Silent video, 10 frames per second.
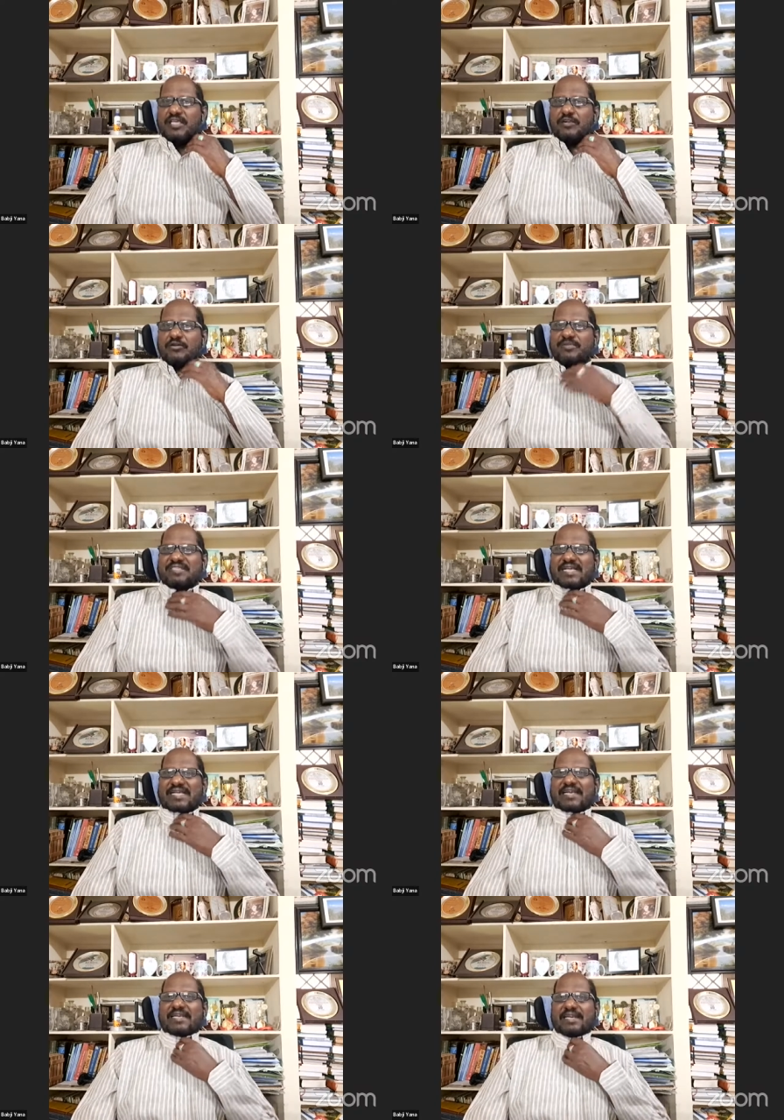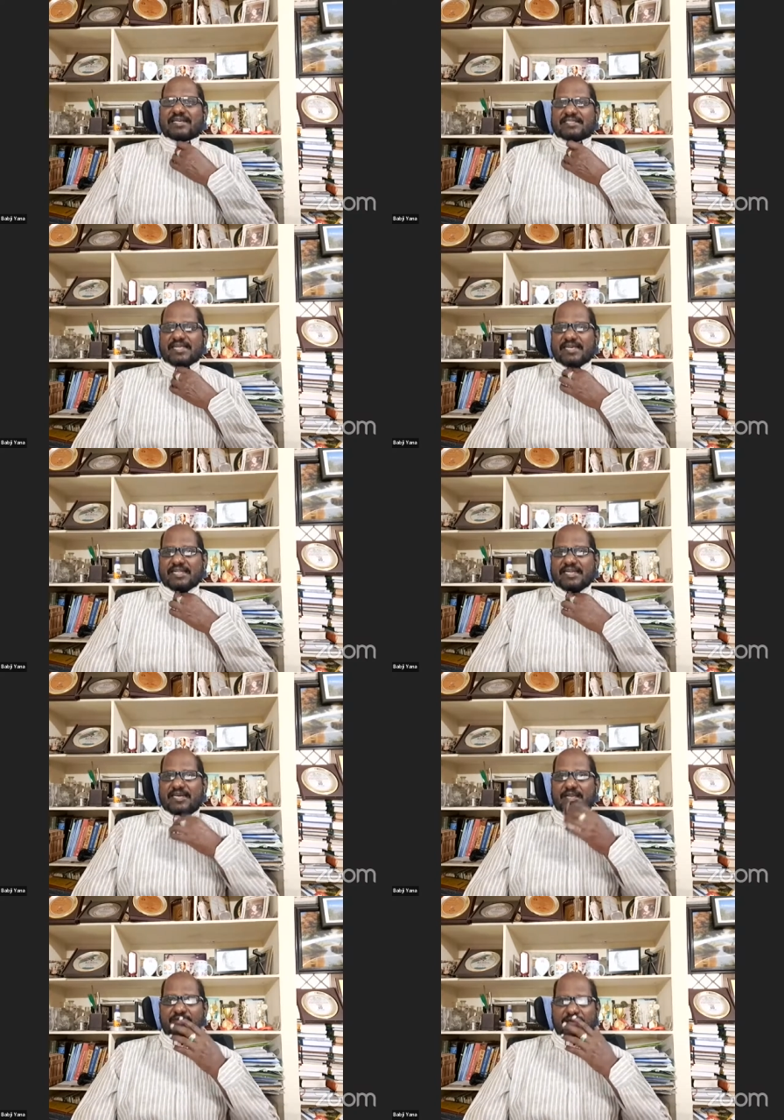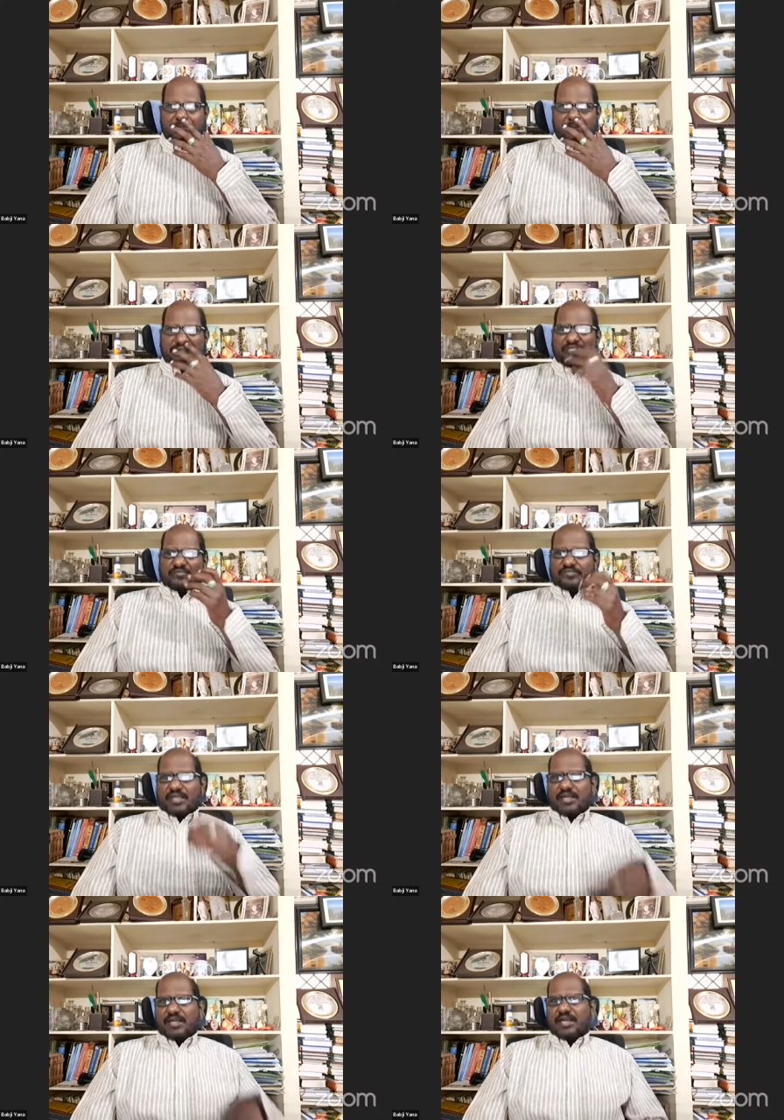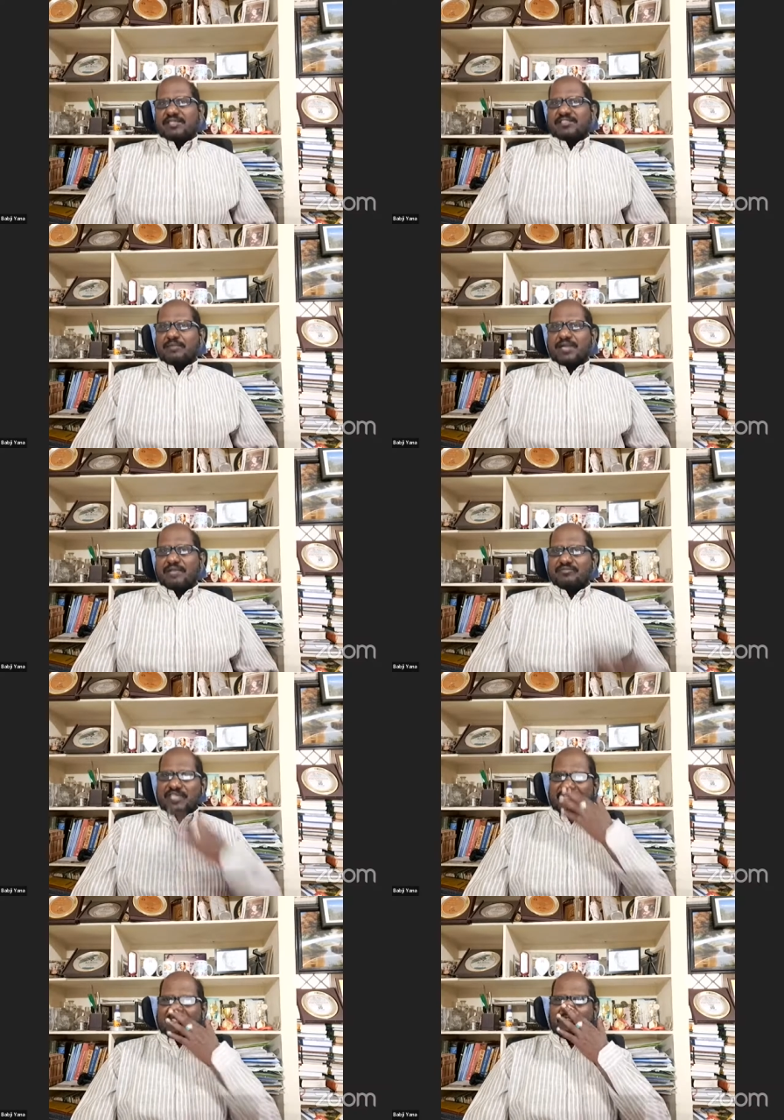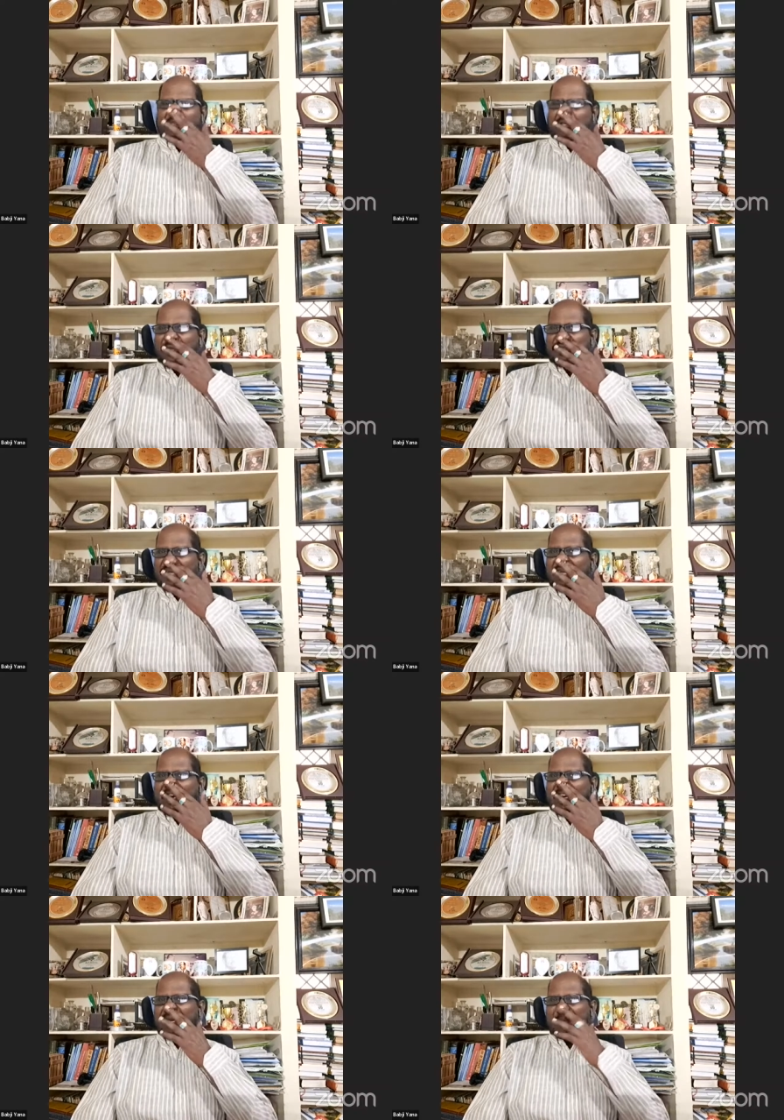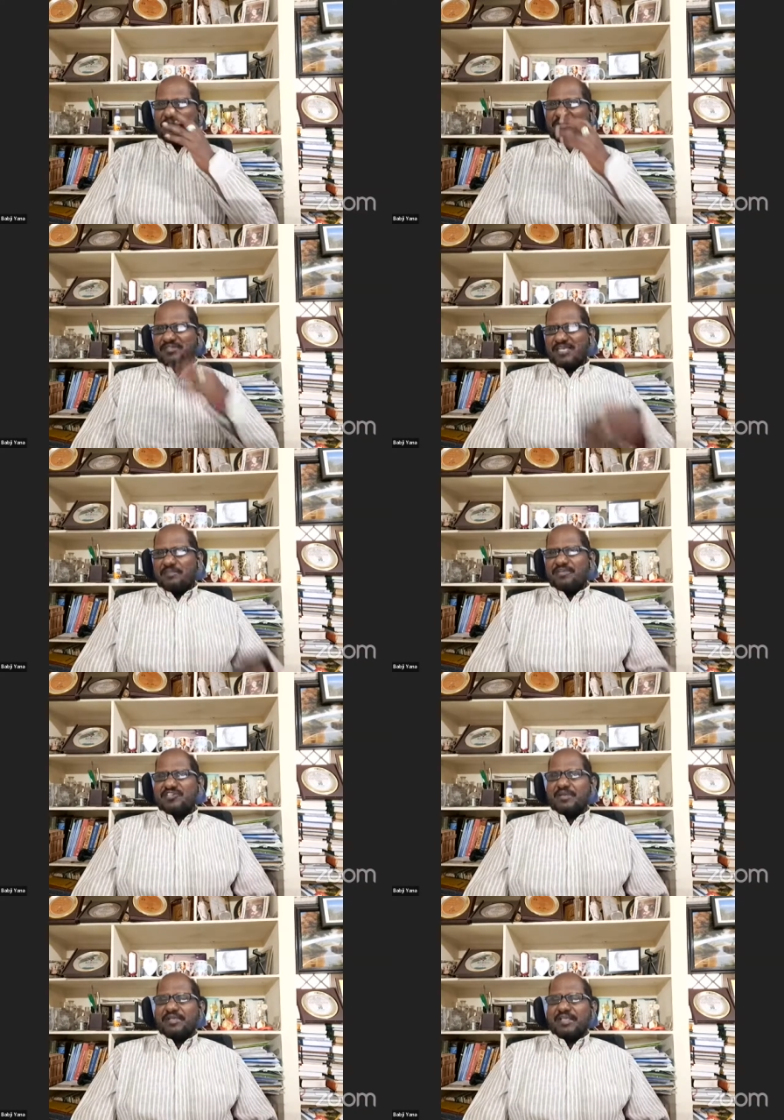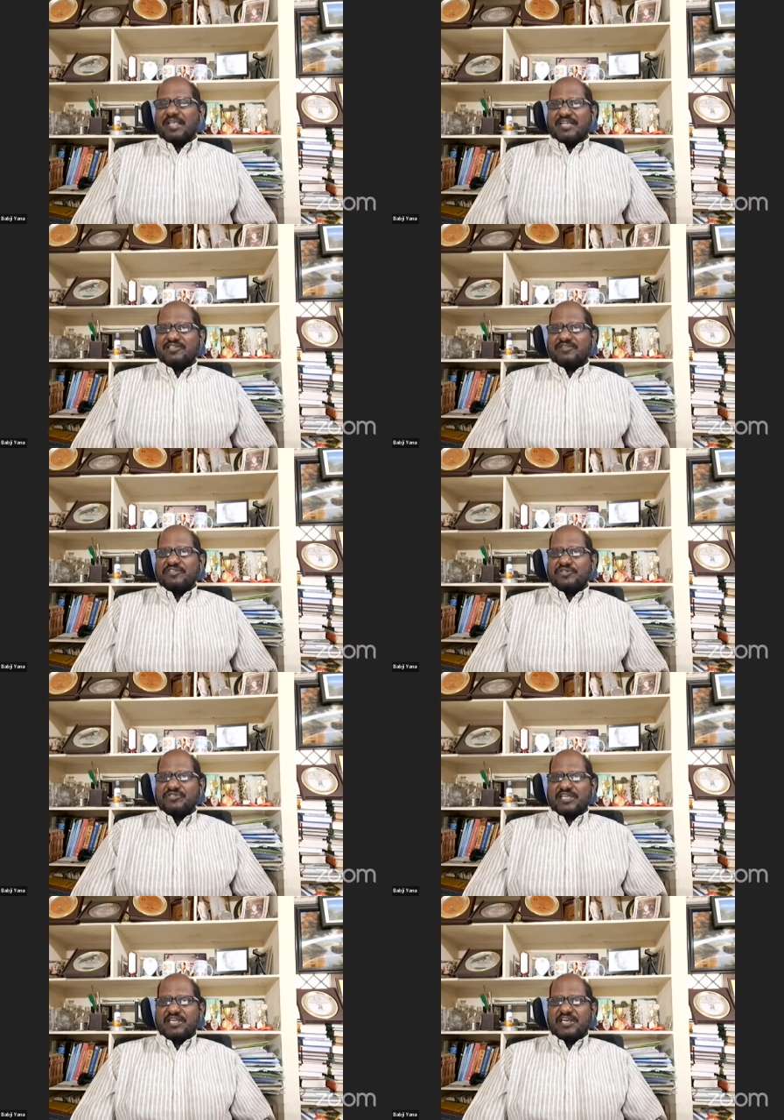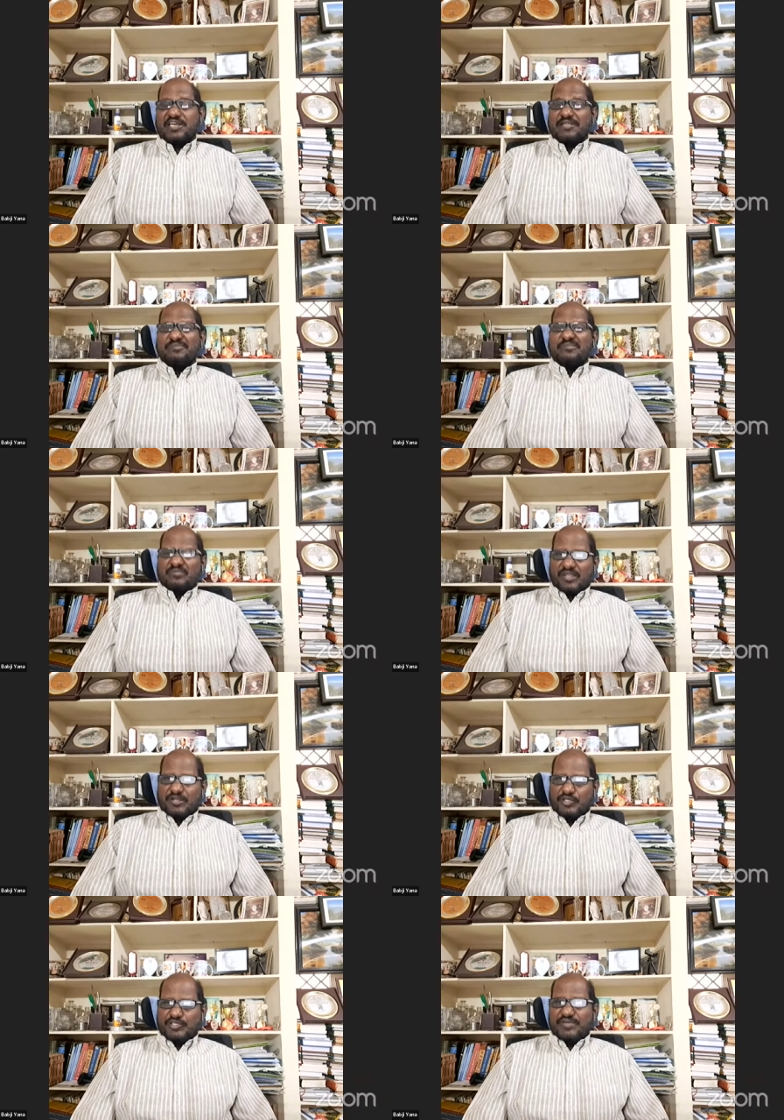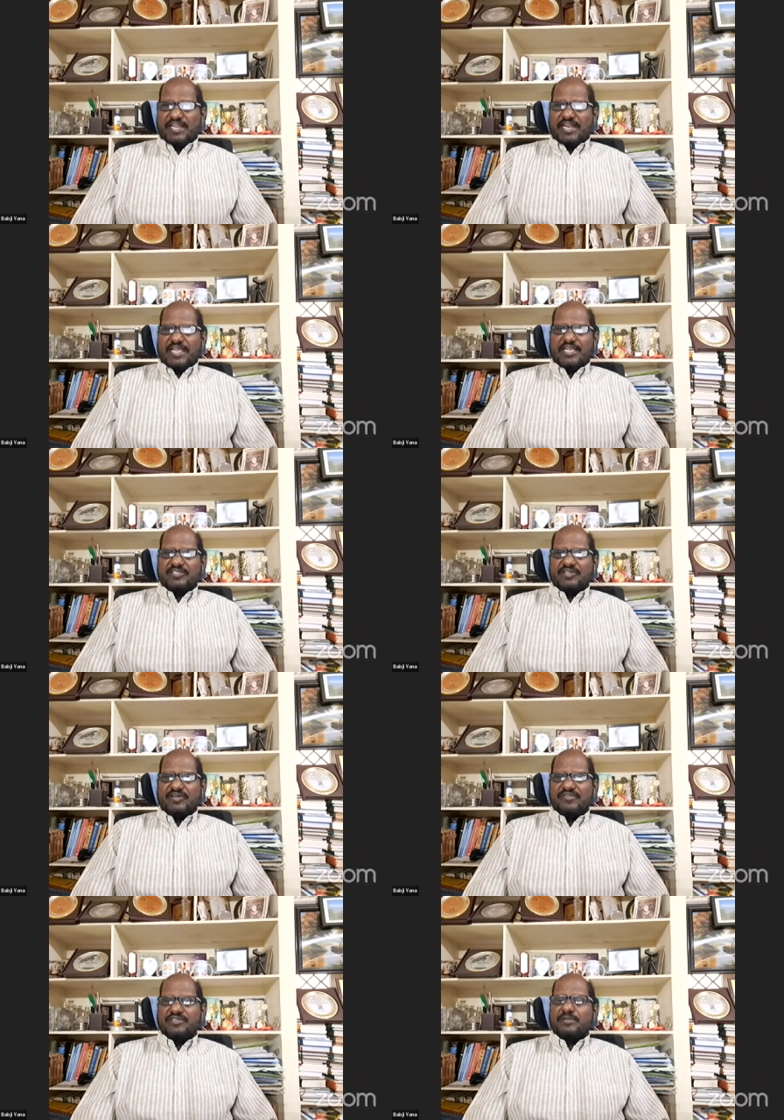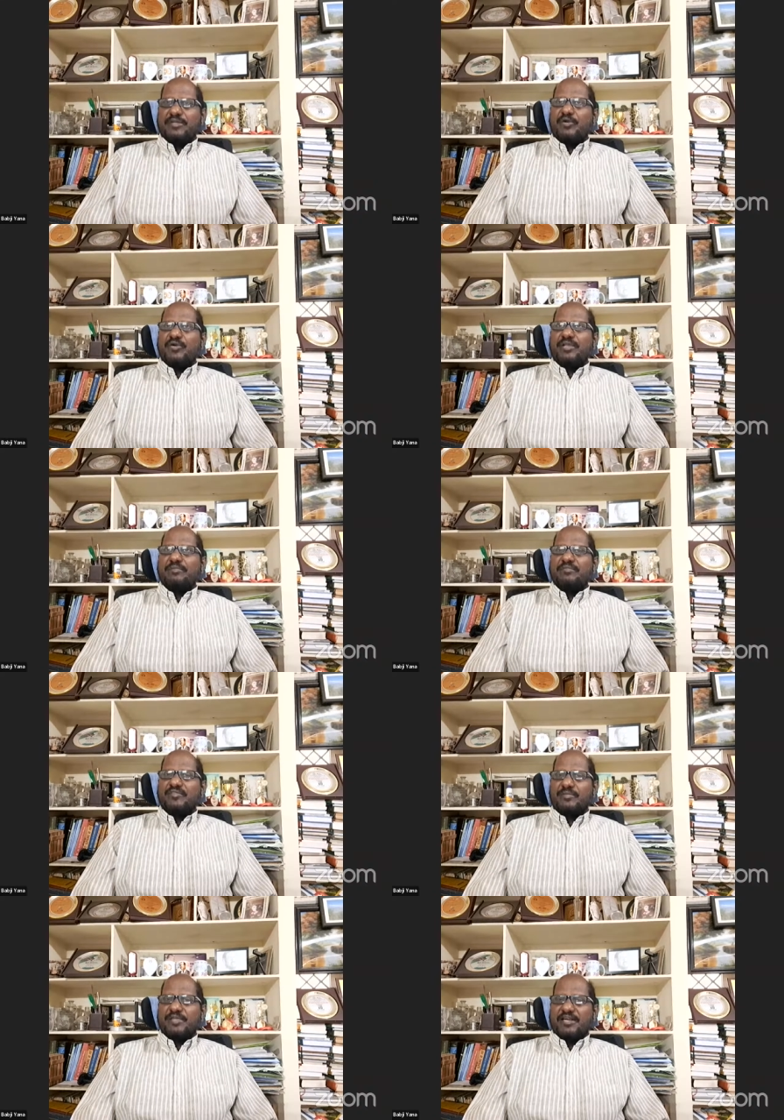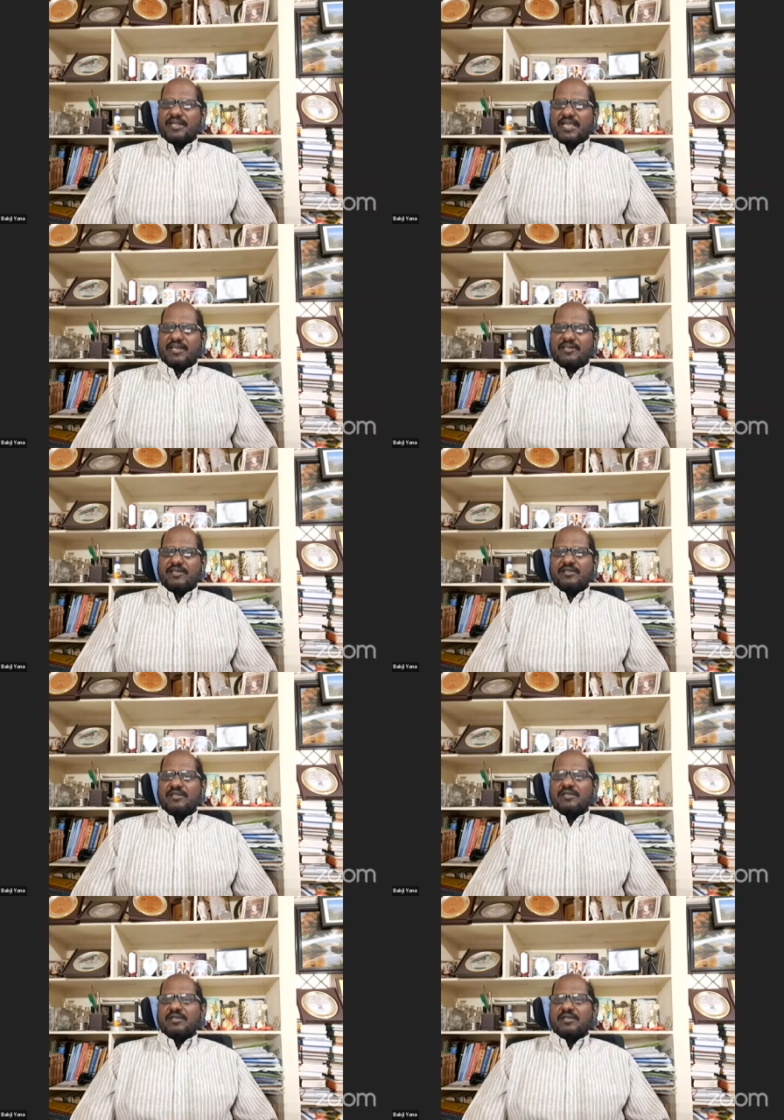there will be secretary at secretariat level, and sometimes ex officio secretary, the commissioner being ex officio secretary, usually an IAS officer. Below him will be a director